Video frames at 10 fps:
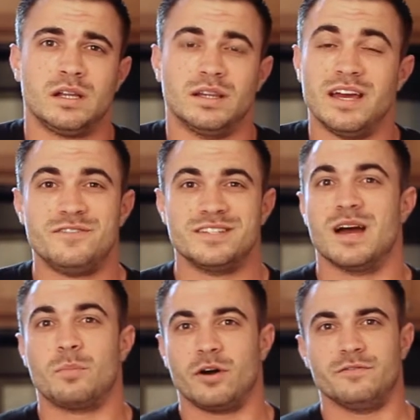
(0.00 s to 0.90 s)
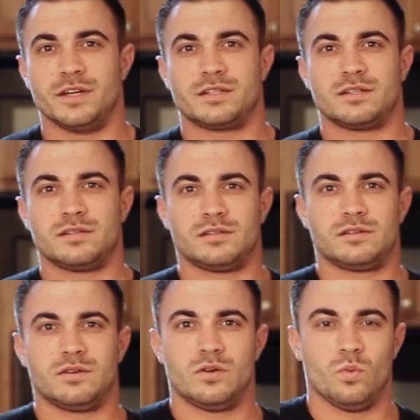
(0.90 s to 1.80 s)
Life is not perfect.
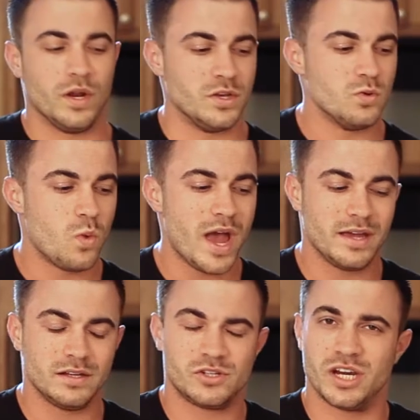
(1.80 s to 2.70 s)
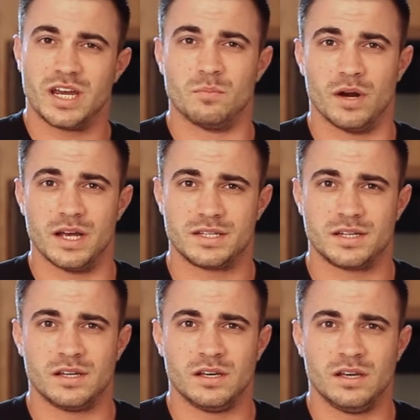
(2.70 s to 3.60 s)
When you weigh chicken
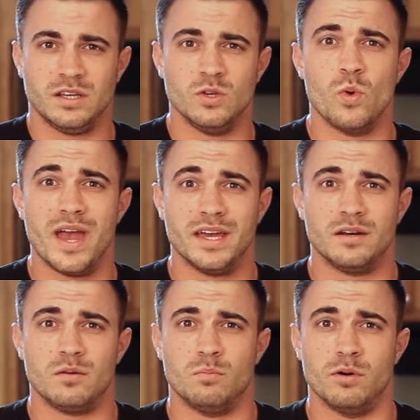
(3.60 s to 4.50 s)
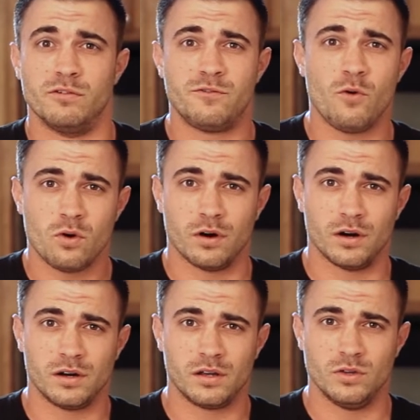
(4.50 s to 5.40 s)
breast, you weigh it
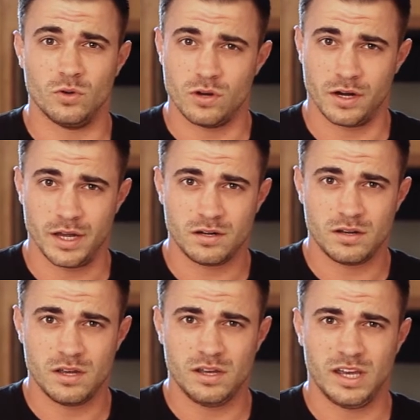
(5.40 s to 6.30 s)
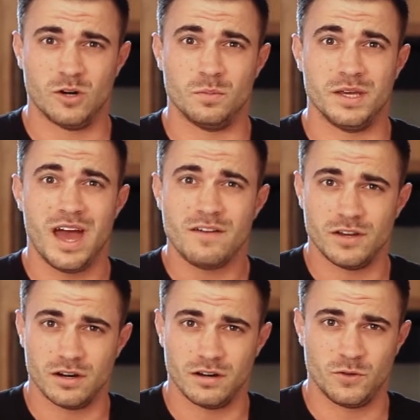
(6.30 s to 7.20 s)
before you cook it, it'll be
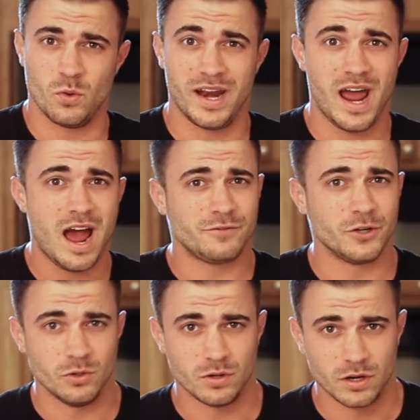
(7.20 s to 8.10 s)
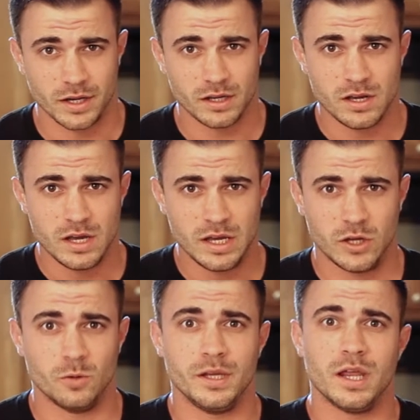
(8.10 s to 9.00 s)
heavier. If you weigh it after you cook it,
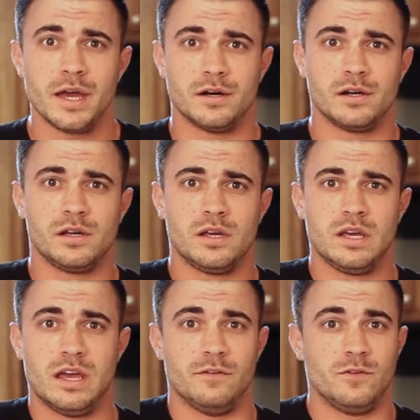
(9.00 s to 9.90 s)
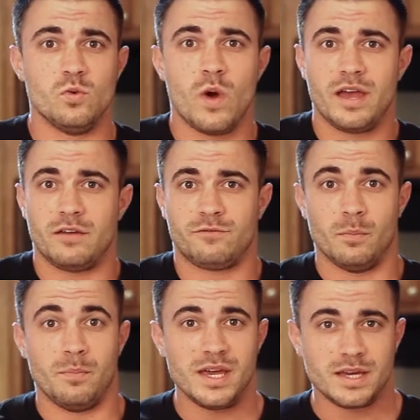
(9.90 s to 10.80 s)
it'll be lighter. If you weigh it
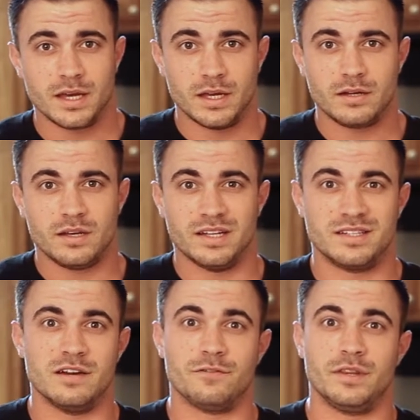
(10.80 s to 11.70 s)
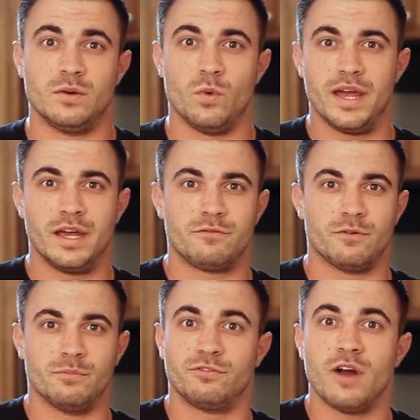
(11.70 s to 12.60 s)
from baking it, it's different than weighing it
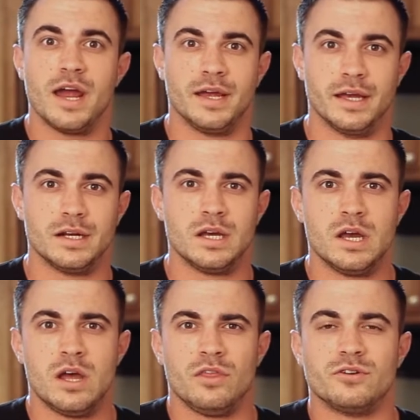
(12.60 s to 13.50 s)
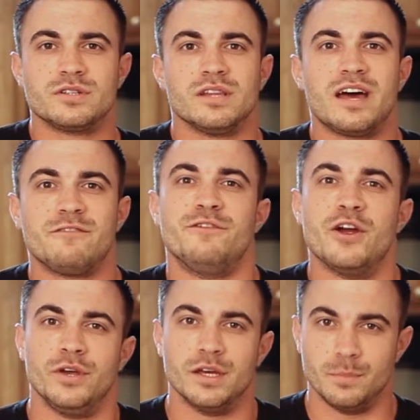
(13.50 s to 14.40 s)
from frying it. There's a lot of
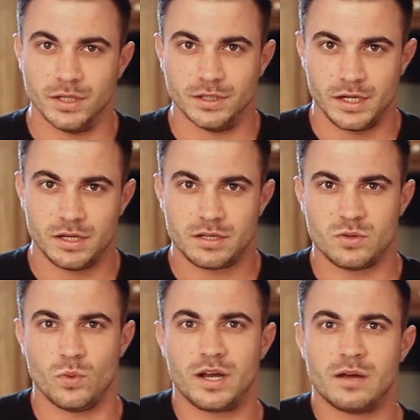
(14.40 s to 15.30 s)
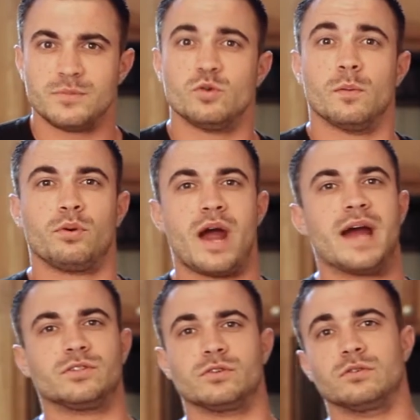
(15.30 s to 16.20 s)
variability. So when it comes to a
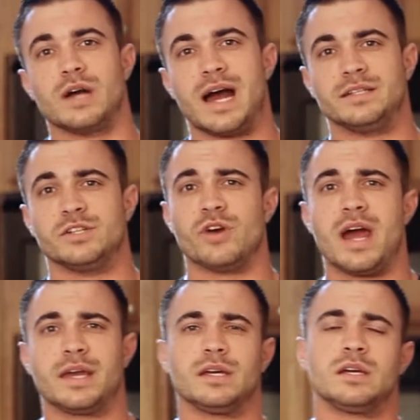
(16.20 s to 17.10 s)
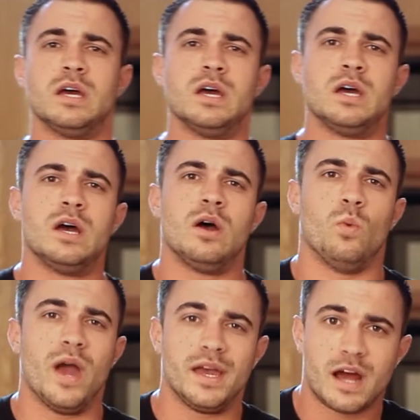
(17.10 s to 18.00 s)
practical guide to tracking,
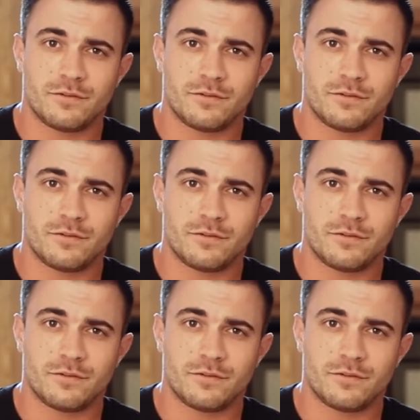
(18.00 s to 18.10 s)
weigh it